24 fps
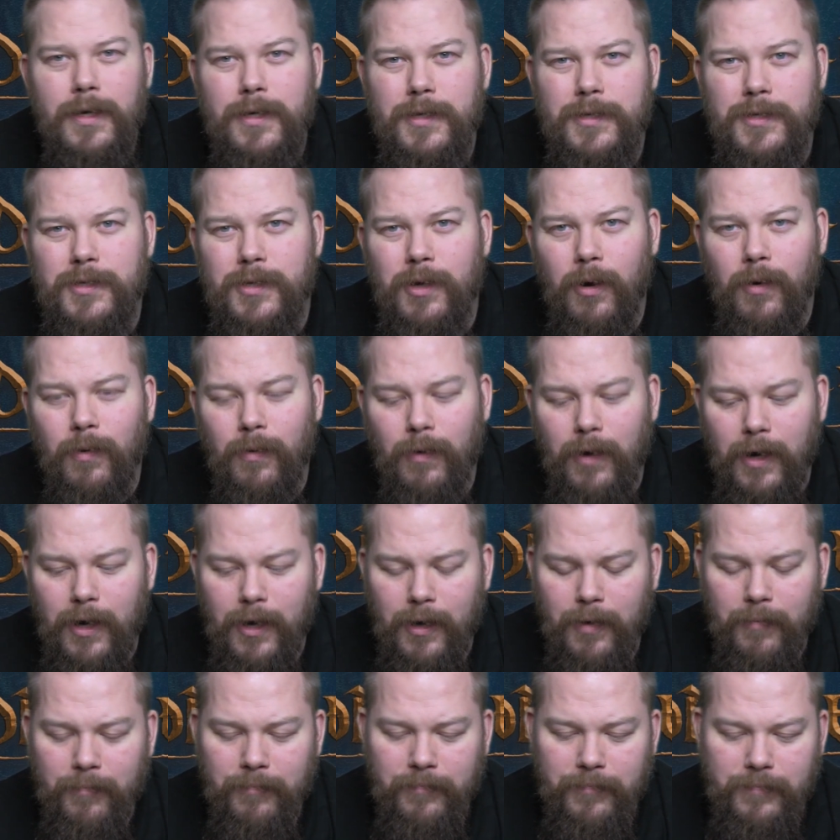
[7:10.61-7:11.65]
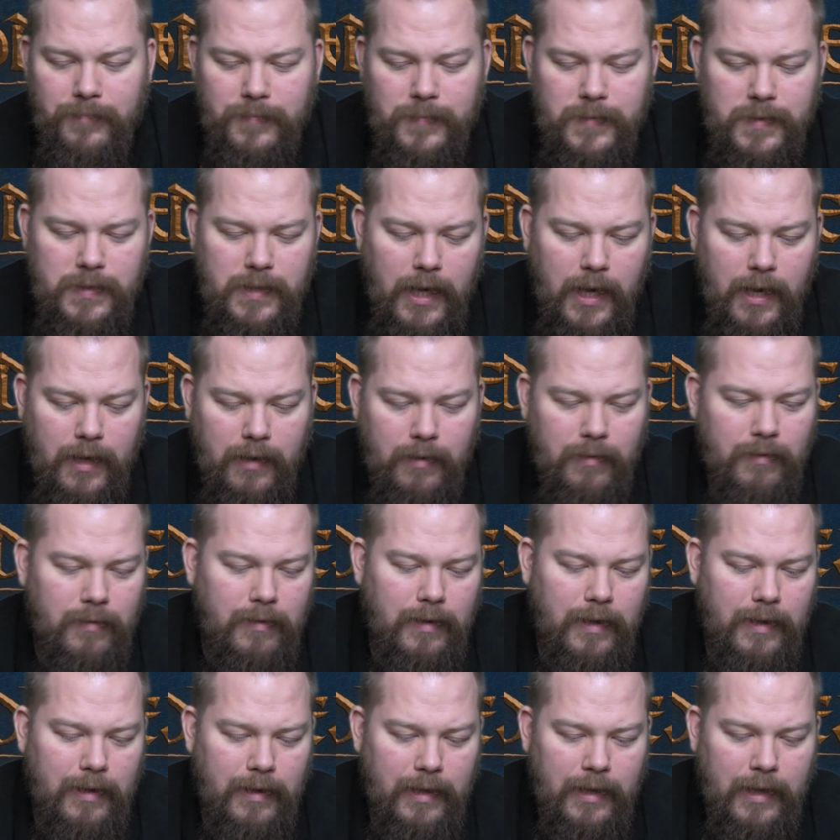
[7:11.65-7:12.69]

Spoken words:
So yeah, and